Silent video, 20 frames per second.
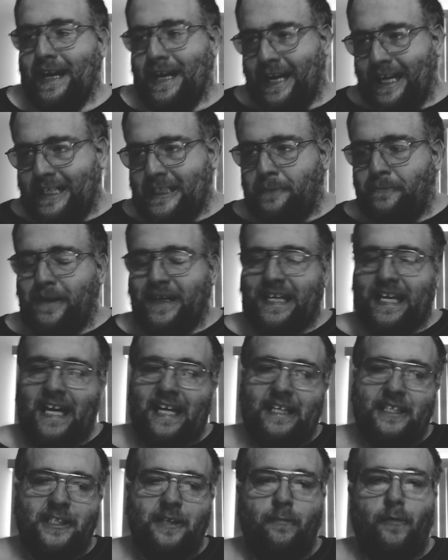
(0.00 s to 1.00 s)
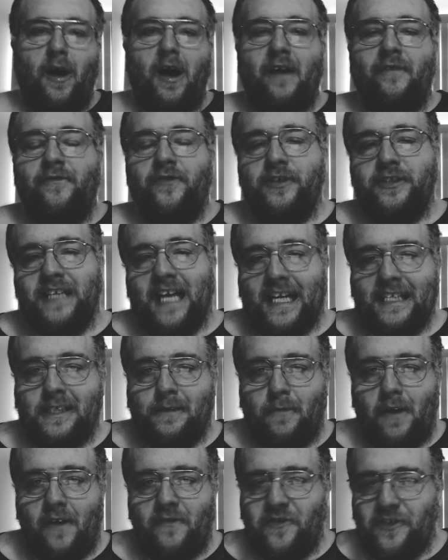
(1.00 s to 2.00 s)
Kid's been getting some offers, got
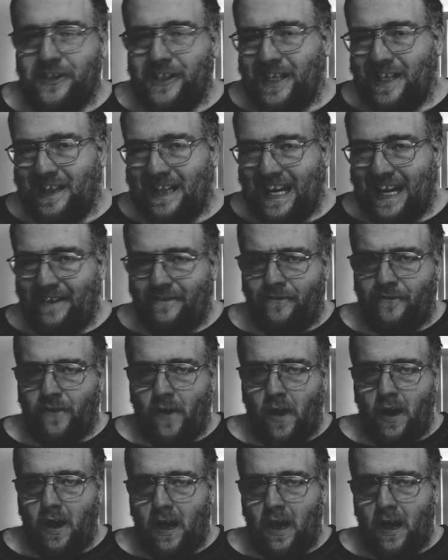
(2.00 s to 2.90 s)
some offers in the late fall,